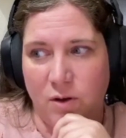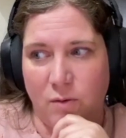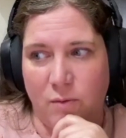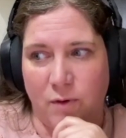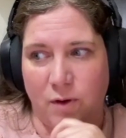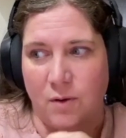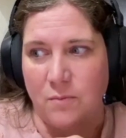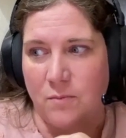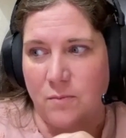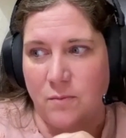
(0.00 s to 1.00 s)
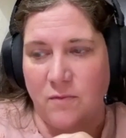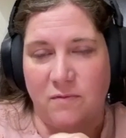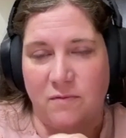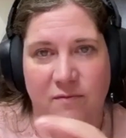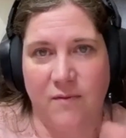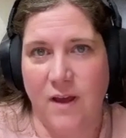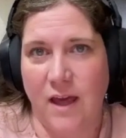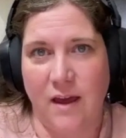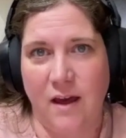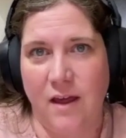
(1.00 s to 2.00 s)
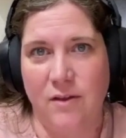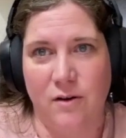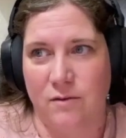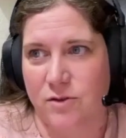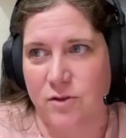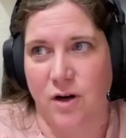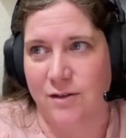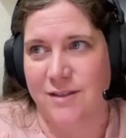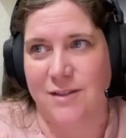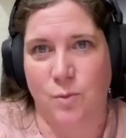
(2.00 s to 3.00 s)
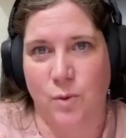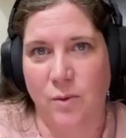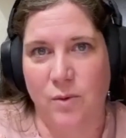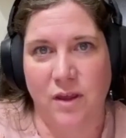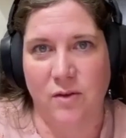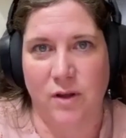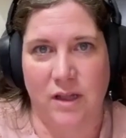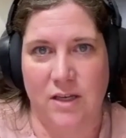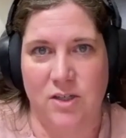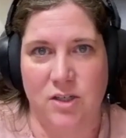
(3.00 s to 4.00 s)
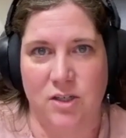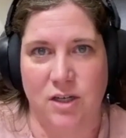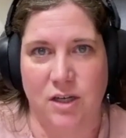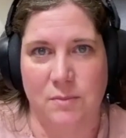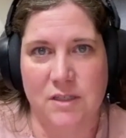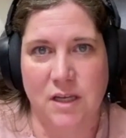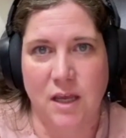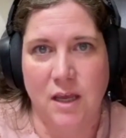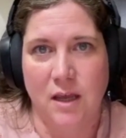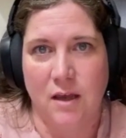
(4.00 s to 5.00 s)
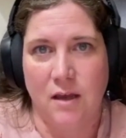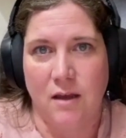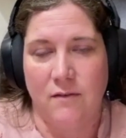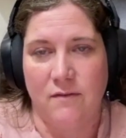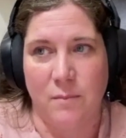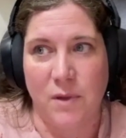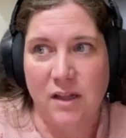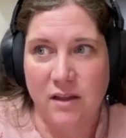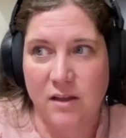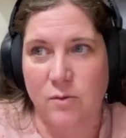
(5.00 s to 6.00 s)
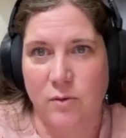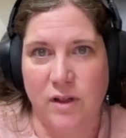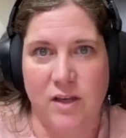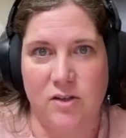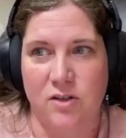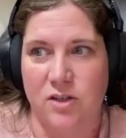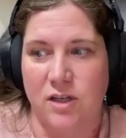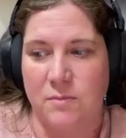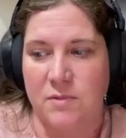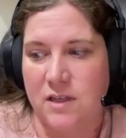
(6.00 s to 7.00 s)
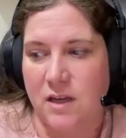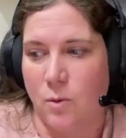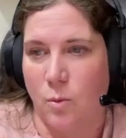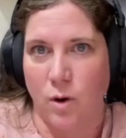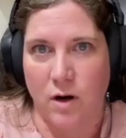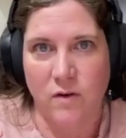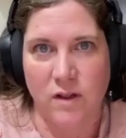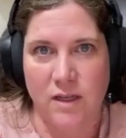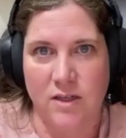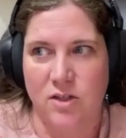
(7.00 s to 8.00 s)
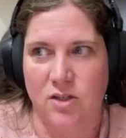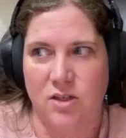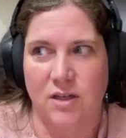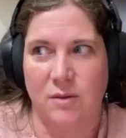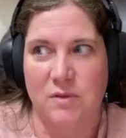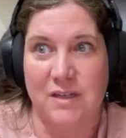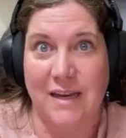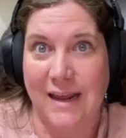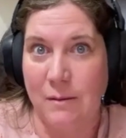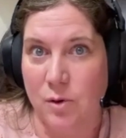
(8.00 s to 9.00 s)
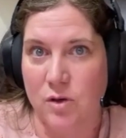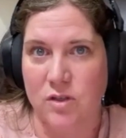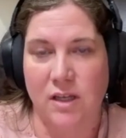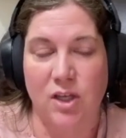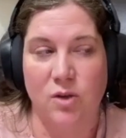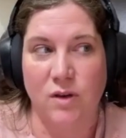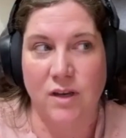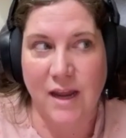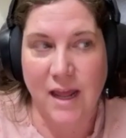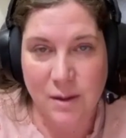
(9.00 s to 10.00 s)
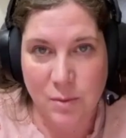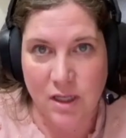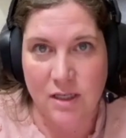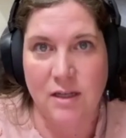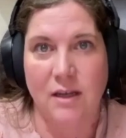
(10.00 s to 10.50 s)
from other struggles as well with other relationships, familial relationships, work relationships, neighbors, like you name it.